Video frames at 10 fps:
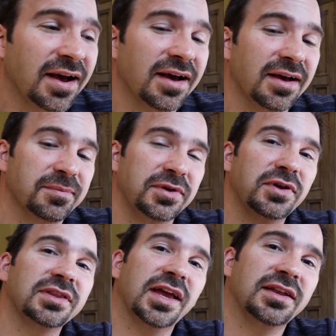Uh, but you
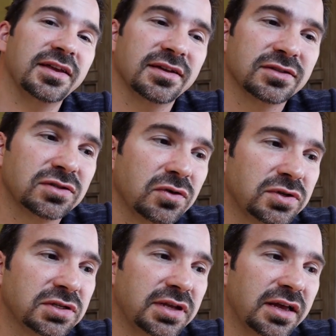get the idea. So
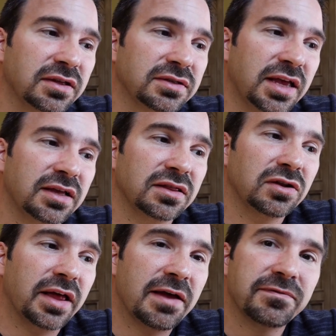just take a take a
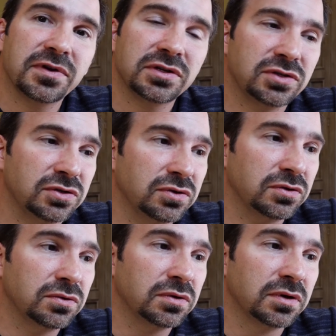little effort
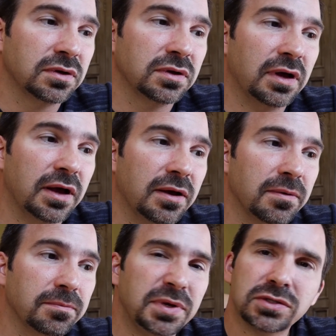to
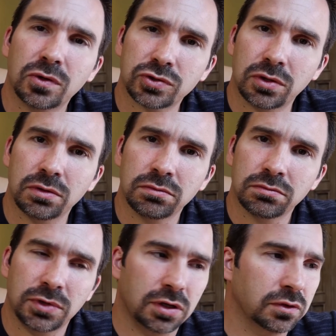um, be social,
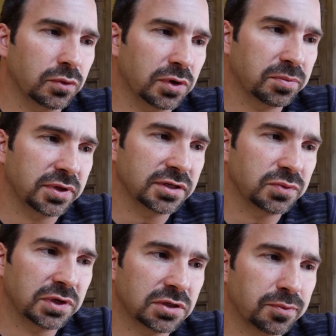you know, in the workplace
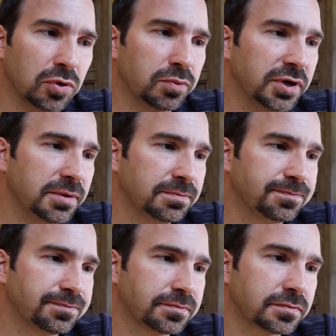when it's appropriate,
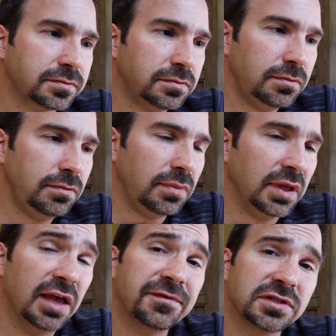
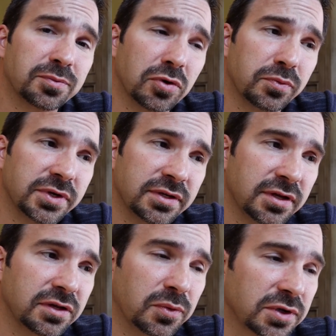if it's appropriate
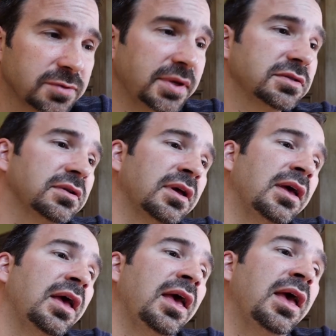in your workspace,
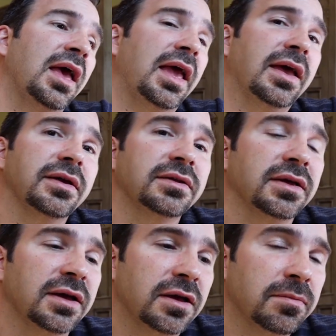and
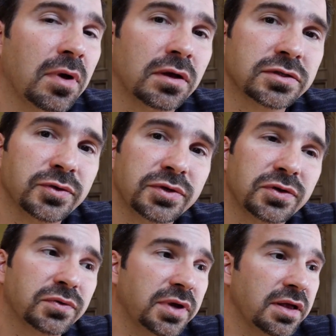um, also to
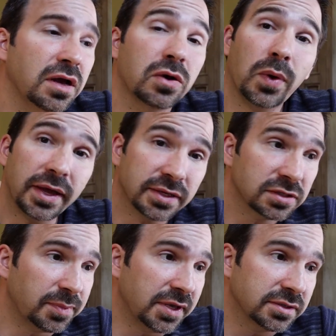create a quiet
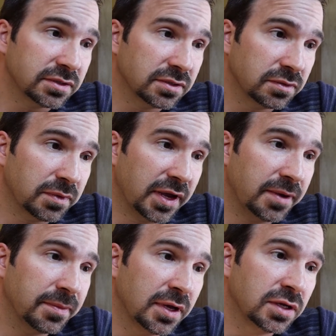space, right?